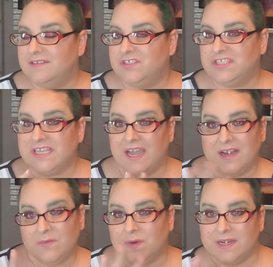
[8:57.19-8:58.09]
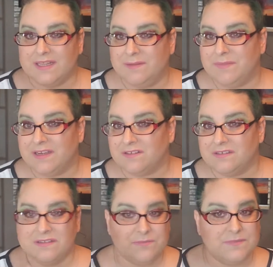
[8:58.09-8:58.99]
just kind of one in the
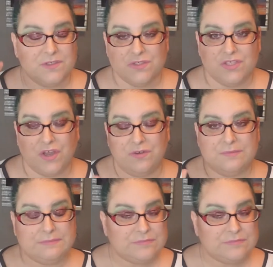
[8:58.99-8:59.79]
middle. So